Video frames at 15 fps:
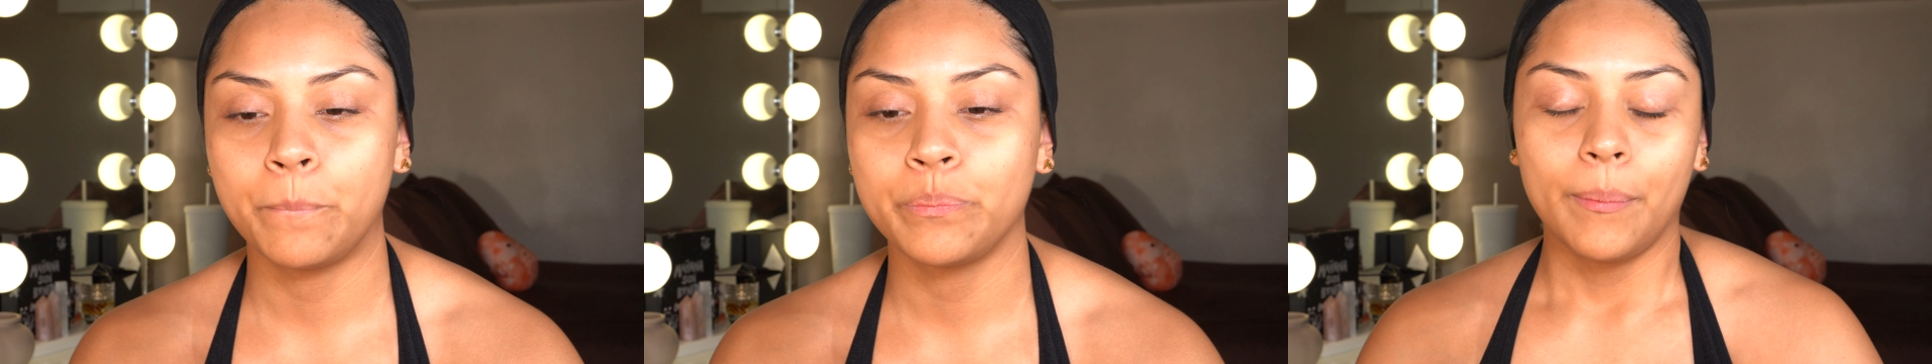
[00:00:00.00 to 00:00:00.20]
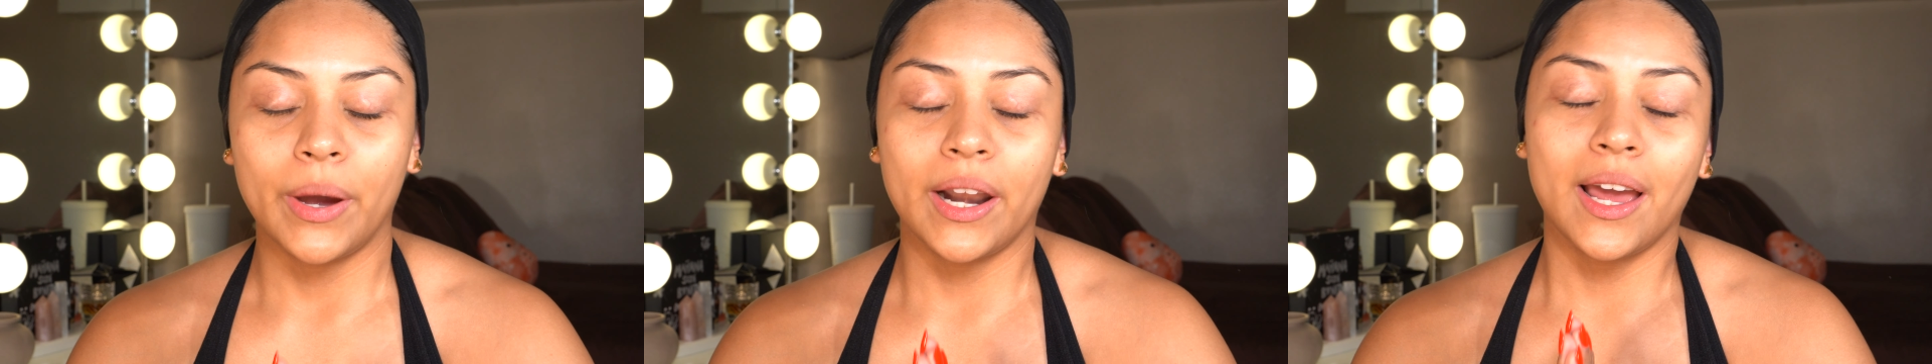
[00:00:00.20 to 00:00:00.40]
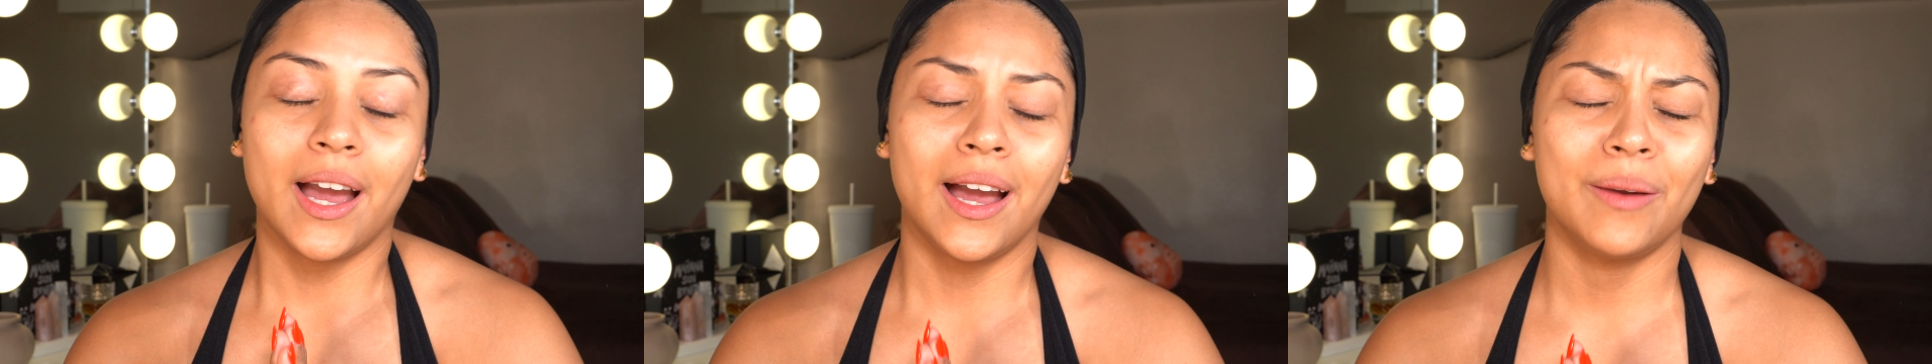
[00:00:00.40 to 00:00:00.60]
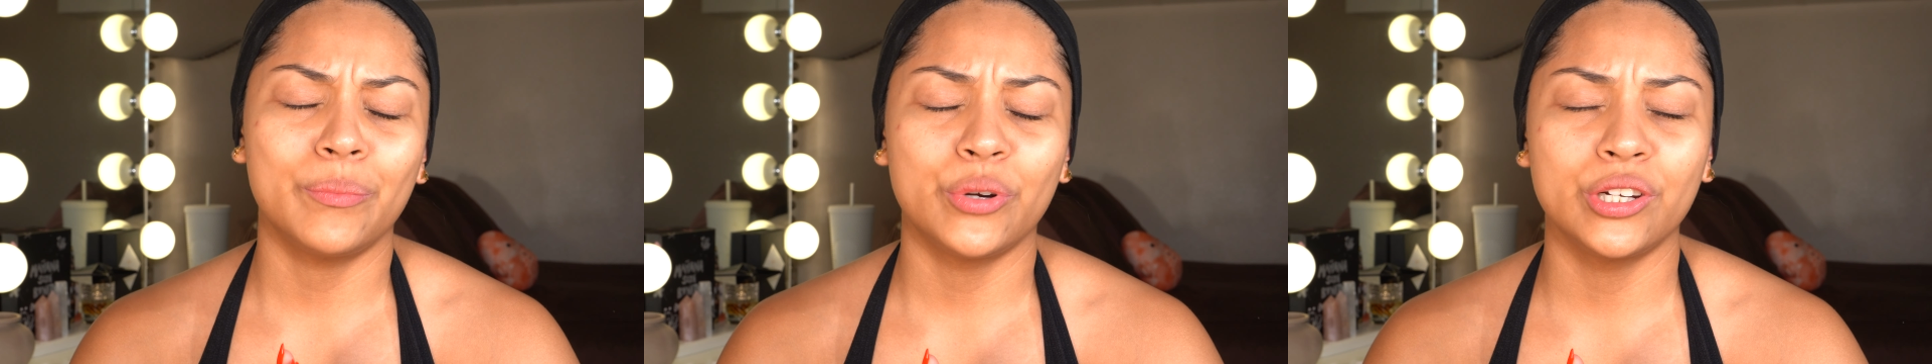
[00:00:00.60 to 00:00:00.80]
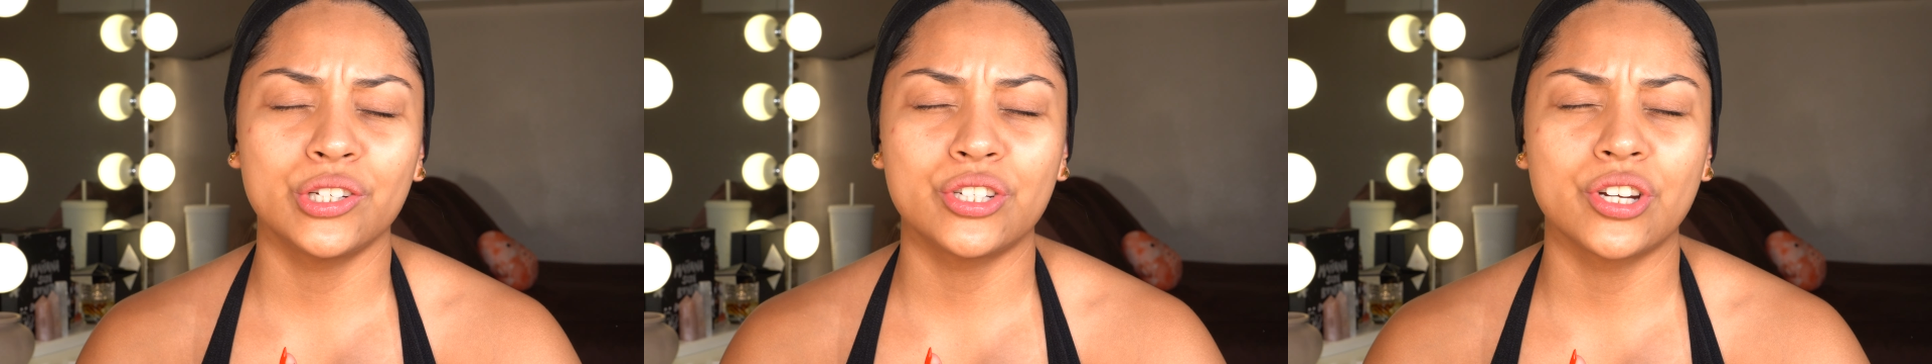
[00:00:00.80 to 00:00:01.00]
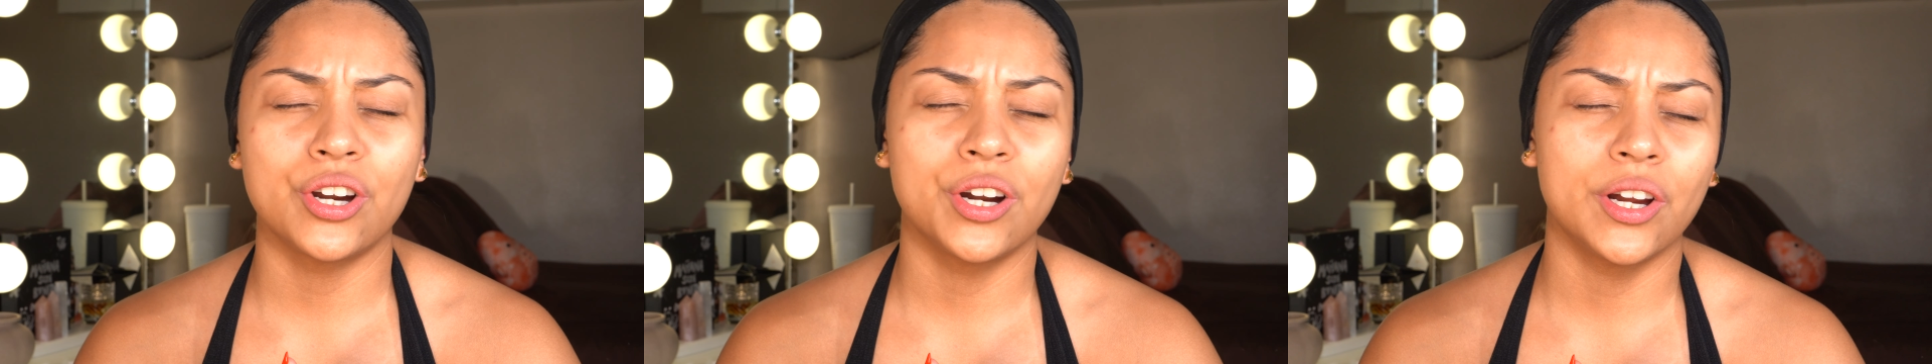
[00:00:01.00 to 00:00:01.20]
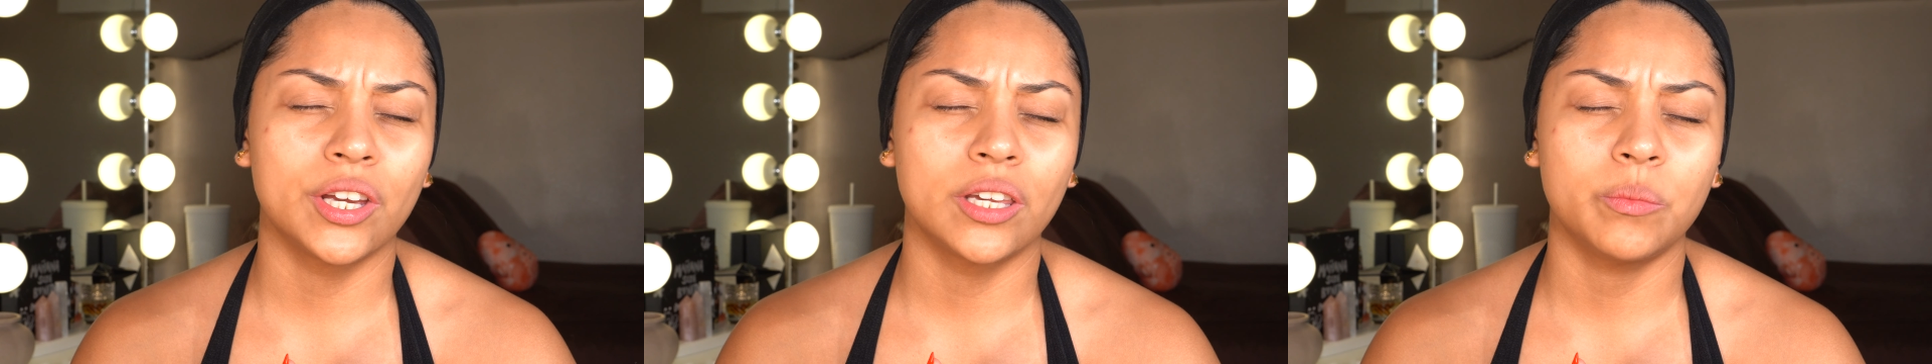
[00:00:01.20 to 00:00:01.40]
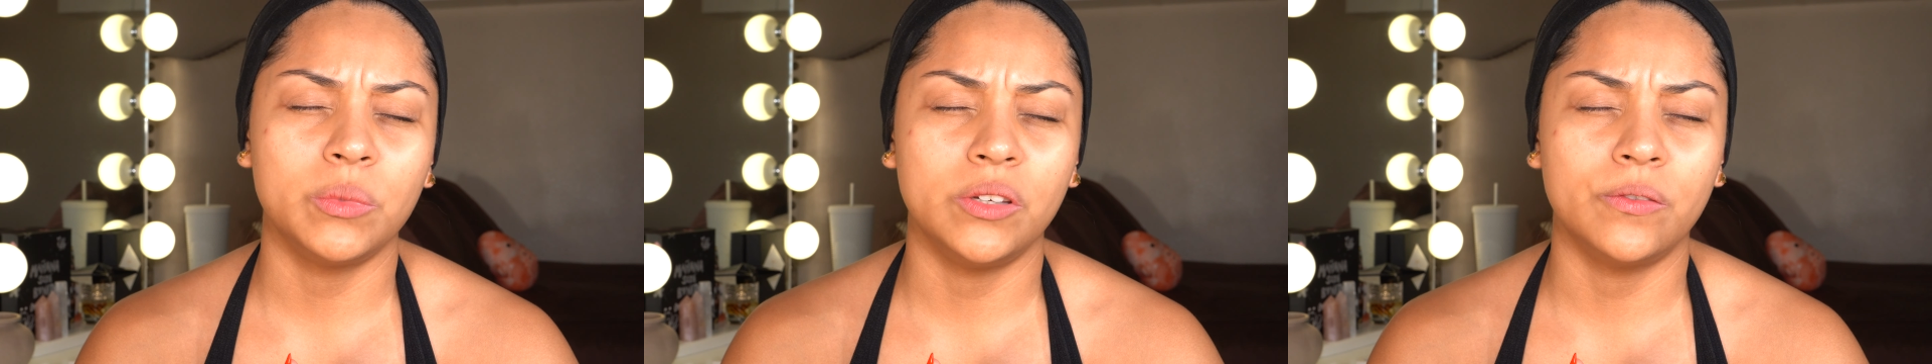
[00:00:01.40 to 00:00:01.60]
But I'm pretty sure it
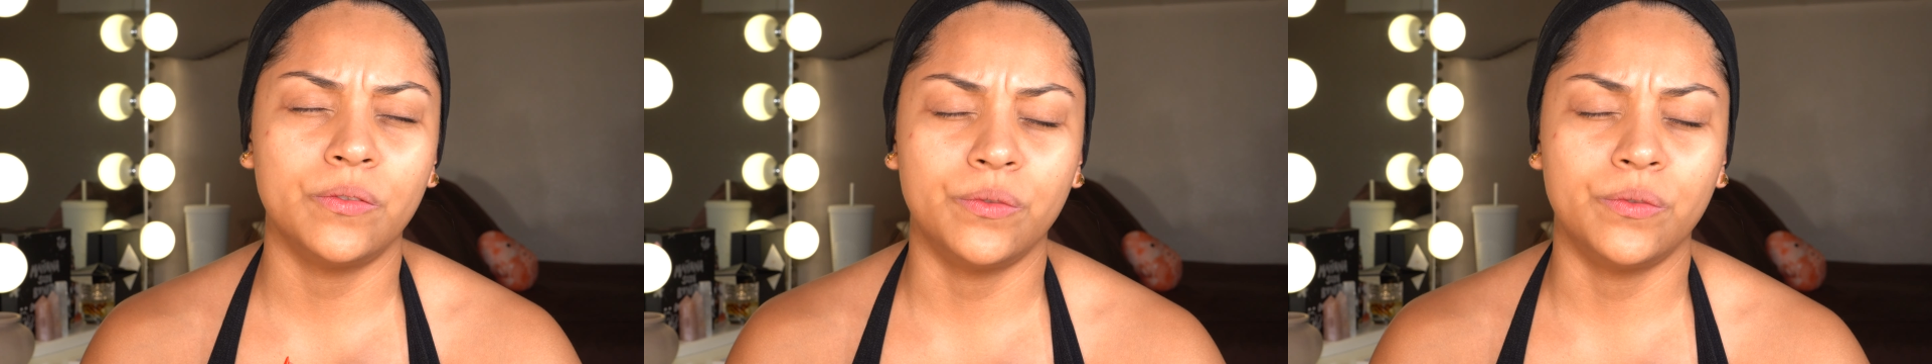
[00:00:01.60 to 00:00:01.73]
can be